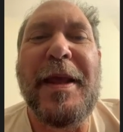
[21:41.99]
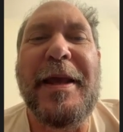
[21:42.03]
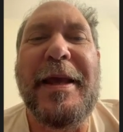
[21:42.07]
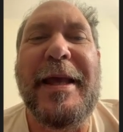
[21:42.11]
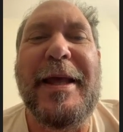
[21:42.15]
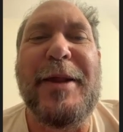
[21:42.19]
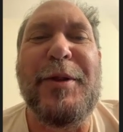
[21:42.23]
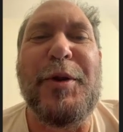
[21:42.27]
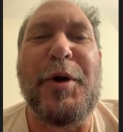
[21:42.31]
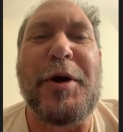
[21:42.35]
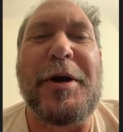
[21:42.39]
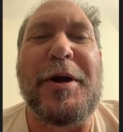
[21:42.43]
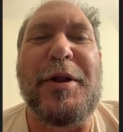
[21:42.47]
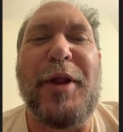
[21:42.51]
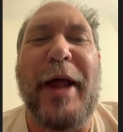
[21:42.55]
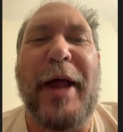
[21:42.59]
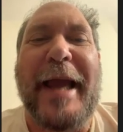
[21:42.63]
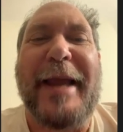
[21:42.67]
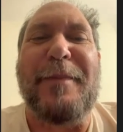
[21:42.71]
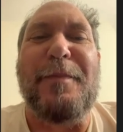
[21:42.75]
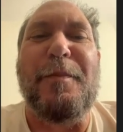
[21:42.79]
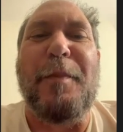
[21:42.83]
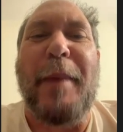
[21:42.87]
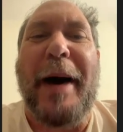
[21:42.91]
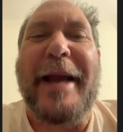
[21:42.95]
He looked
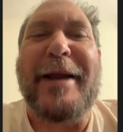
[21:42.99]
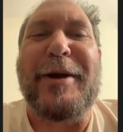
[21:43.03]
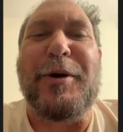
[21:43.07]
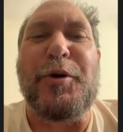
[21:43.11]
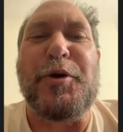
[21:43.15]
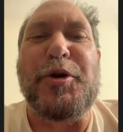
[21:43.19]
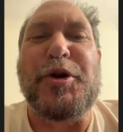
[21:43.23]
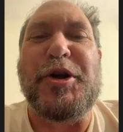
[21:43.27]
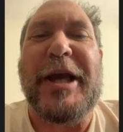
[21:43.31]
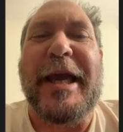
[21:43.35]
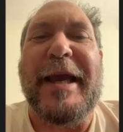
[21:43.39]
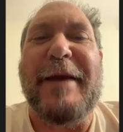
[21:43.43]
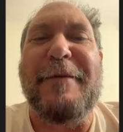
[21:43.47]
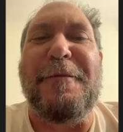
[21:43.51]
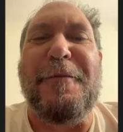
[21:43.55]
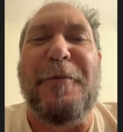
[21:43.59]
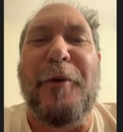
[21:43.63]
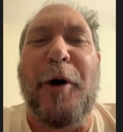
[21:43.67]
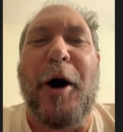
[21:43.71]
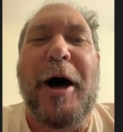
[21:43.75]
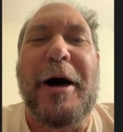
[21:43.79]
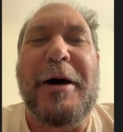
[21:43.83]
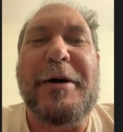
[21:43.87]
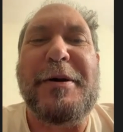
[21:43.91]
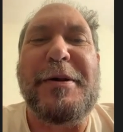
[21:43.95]
like Michael J.
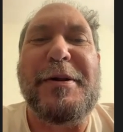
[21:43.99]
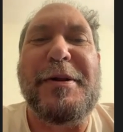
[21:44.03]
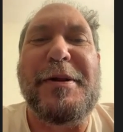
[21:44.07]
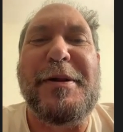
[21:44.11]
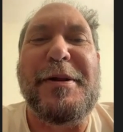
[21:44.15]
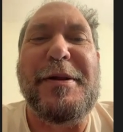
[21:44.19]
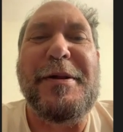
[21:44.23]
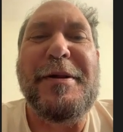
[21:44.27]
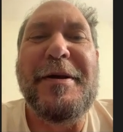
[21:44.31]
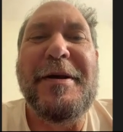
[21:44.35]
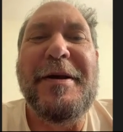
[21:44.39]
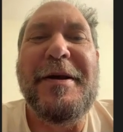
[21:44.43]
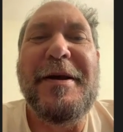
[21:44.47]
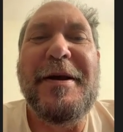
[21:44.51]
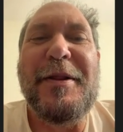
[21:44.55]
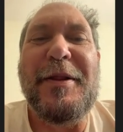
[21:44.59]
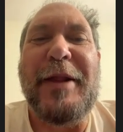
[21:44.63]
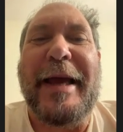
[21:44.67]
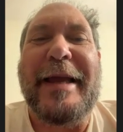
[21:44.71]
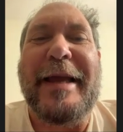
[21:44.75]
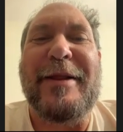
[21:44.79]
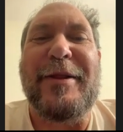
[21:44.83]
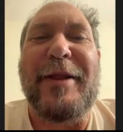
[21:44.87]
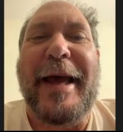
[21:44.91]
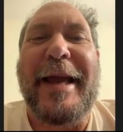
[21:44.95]
Fox,
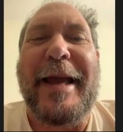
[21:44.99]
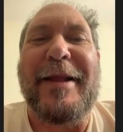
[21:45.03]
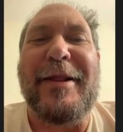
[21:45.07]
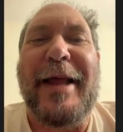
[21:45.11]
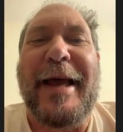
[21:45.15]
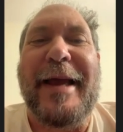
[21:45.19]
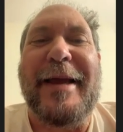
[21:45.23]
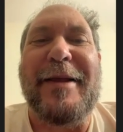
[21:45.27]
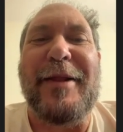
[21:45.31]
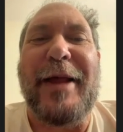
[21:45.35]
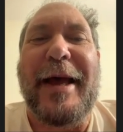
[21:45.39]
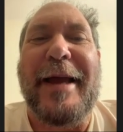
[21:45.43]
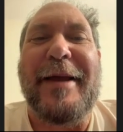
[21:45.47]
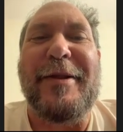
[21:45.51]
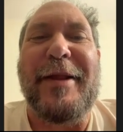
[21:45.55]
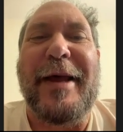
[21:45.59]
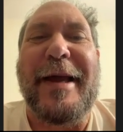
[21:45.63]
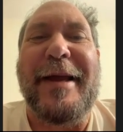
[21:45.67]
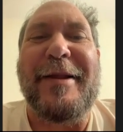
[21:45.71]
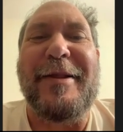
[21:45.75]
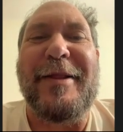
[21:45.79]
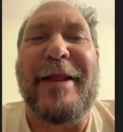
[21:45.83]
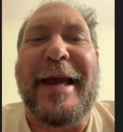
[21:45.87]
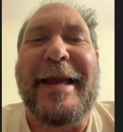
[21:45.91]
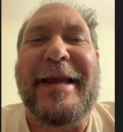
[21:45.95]
like like like like
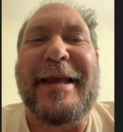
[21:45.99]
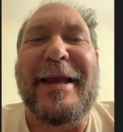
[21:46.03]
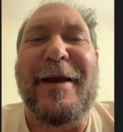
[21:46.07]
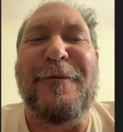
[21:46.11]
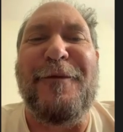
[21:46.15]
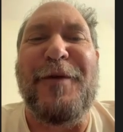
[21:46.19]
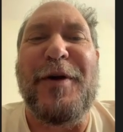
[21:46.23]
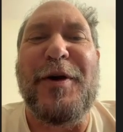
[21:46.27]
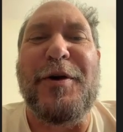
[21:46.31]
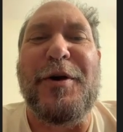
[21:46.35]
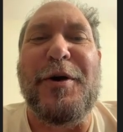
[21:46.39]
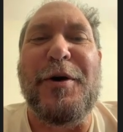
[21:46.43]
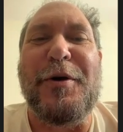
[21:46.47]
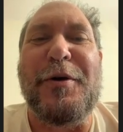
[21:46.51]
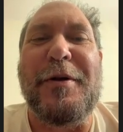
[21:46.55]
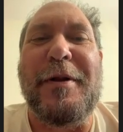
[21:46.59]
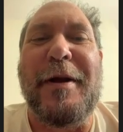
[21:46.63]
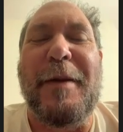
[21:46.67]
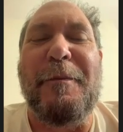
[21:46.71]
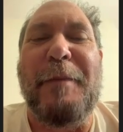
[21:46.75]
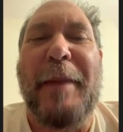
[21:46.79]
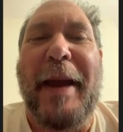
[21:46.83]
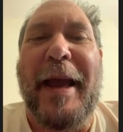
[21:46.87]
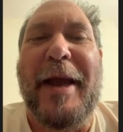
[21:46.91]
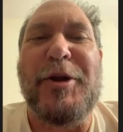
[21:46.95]
like like if you could
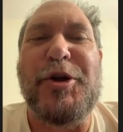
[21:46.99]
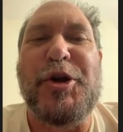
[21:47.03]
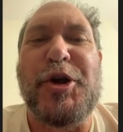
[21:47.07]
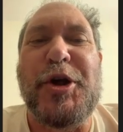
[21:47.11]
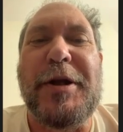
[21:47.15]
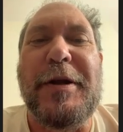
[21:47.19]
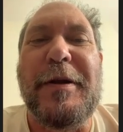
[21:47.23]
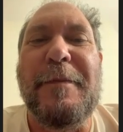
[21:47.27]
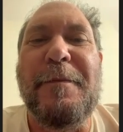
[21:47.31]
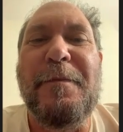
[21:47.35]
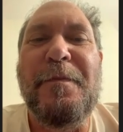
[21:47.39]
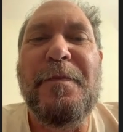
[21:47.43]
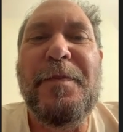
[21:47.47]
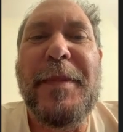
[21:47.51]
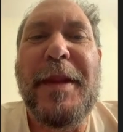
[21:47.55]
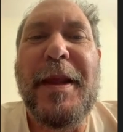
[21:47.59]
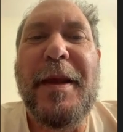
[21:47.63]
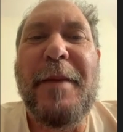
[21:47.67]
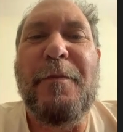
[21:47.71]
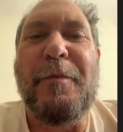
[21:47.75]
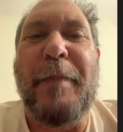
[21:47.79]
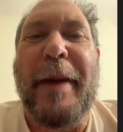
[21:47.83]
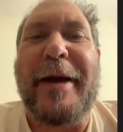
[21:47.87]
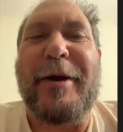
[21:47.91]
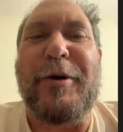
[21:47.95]
imagine
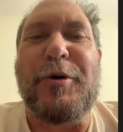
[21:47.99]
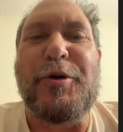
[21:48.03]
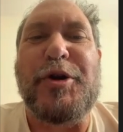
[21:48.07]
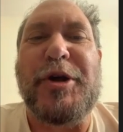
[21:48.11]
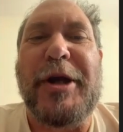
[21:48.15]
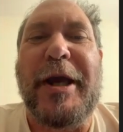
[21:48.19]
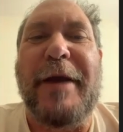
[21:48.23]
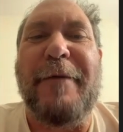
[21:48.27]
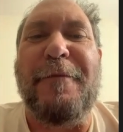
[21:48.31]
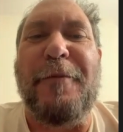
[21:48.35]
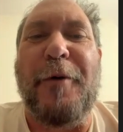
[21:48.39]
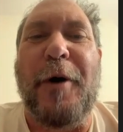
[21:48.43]
Michael J.